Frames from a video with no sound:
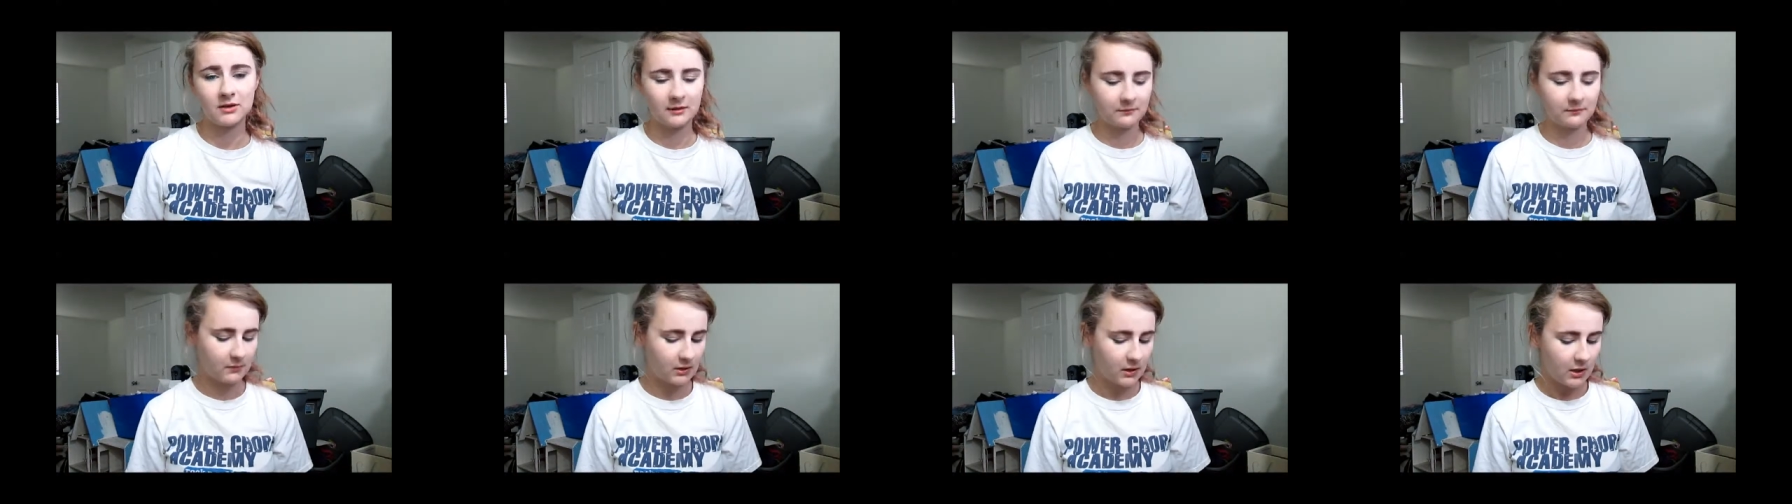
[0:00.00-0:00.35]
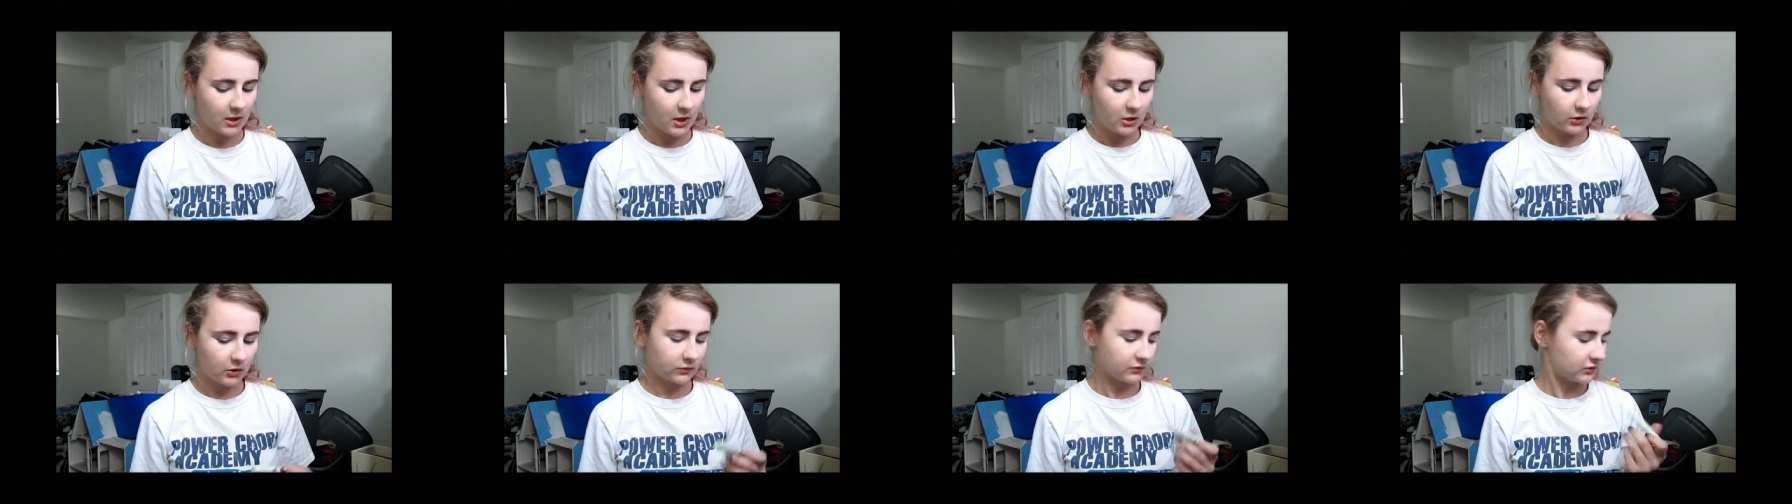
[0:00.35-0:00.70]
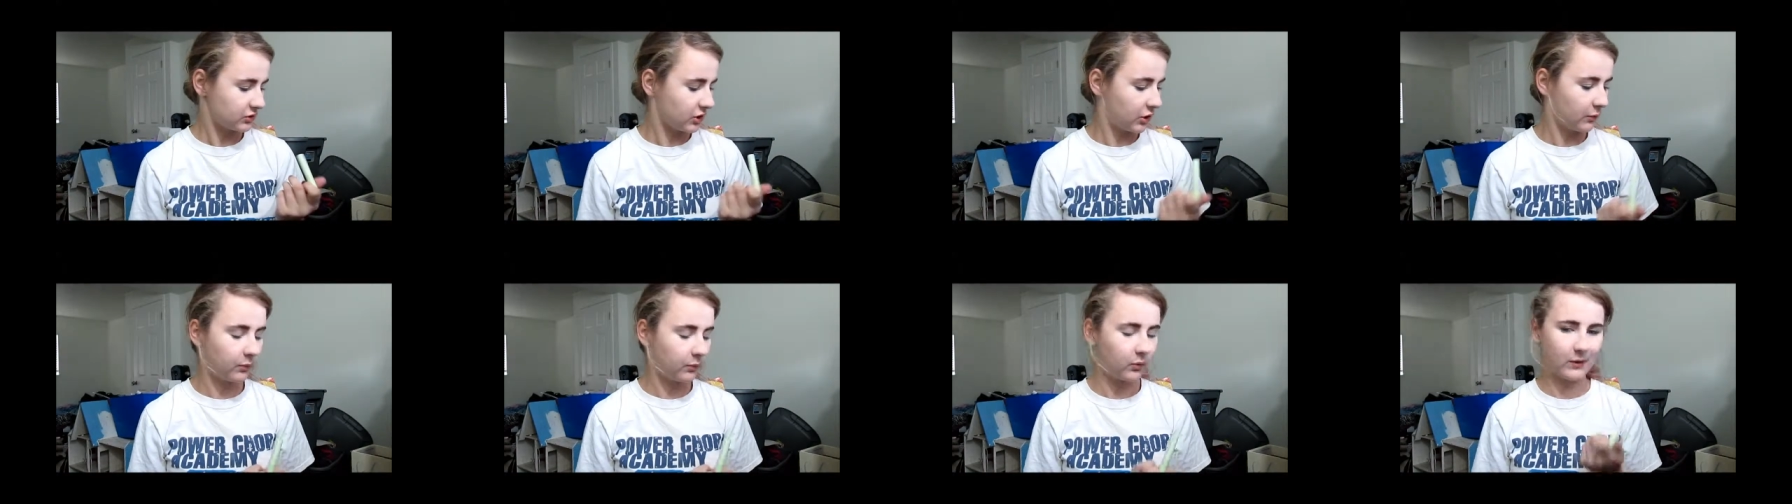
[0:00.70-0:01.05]
them. There's
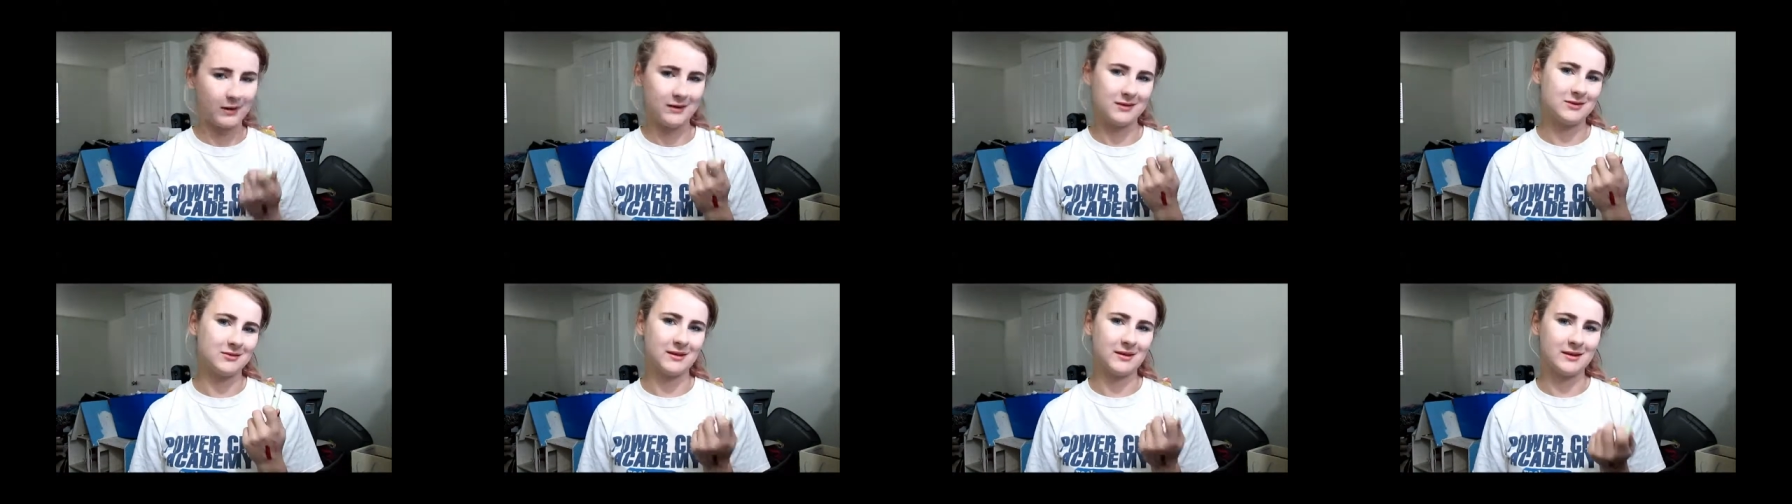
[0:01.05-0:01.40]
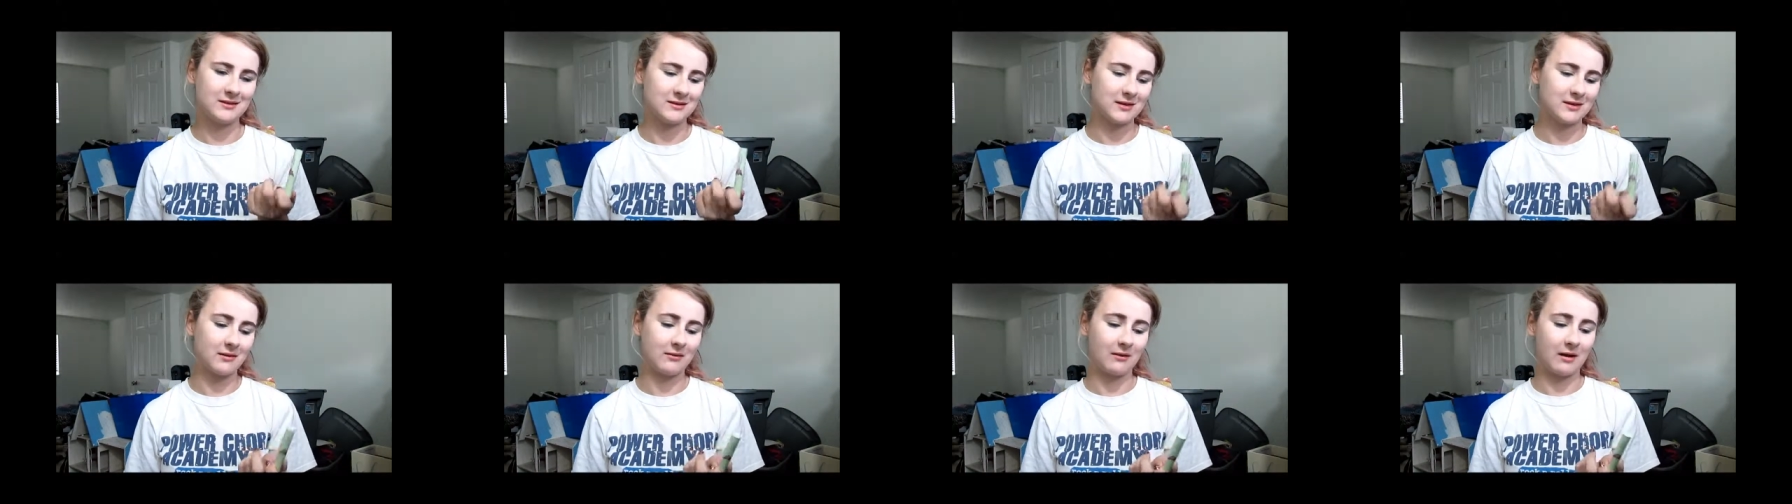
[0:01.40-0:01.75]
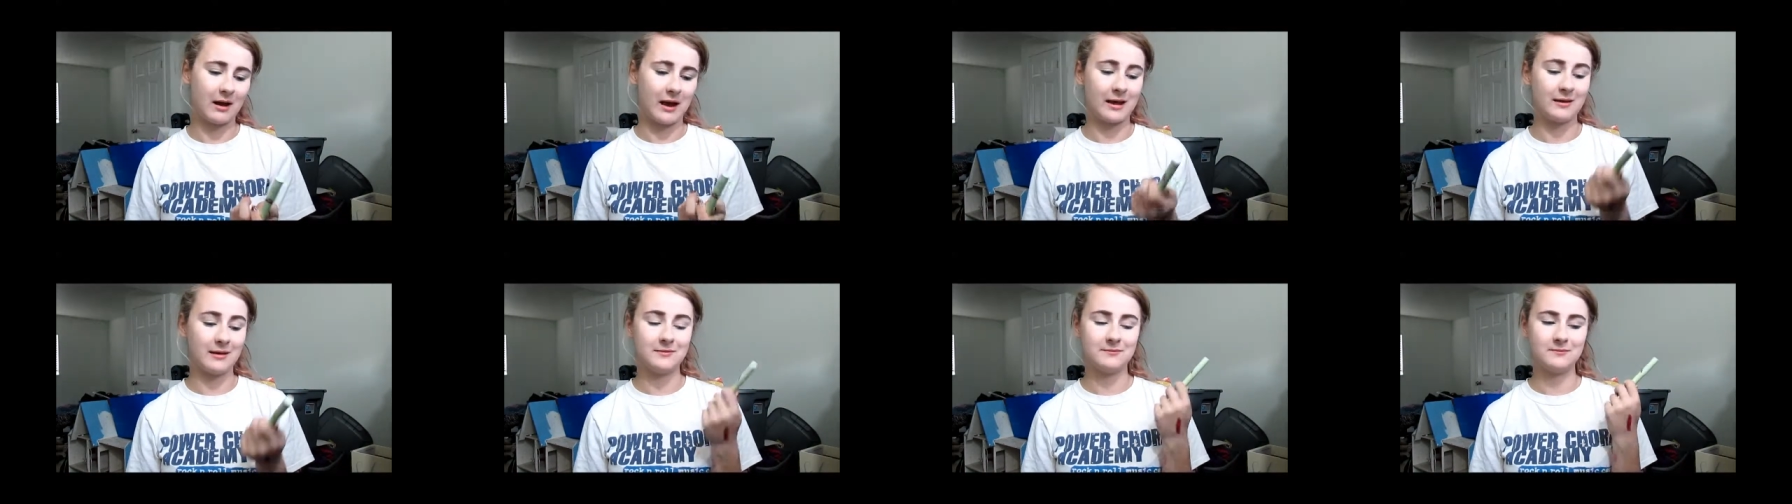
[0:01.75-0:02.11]
no point to it, so
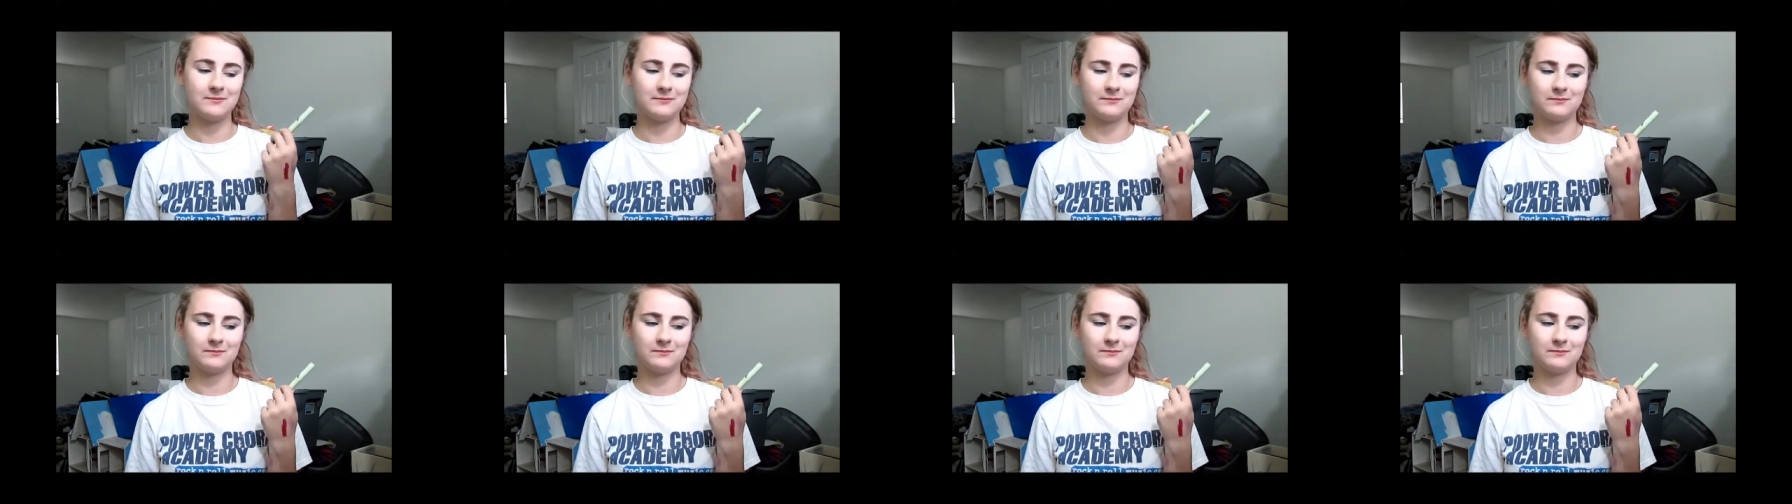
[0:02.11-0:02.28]
I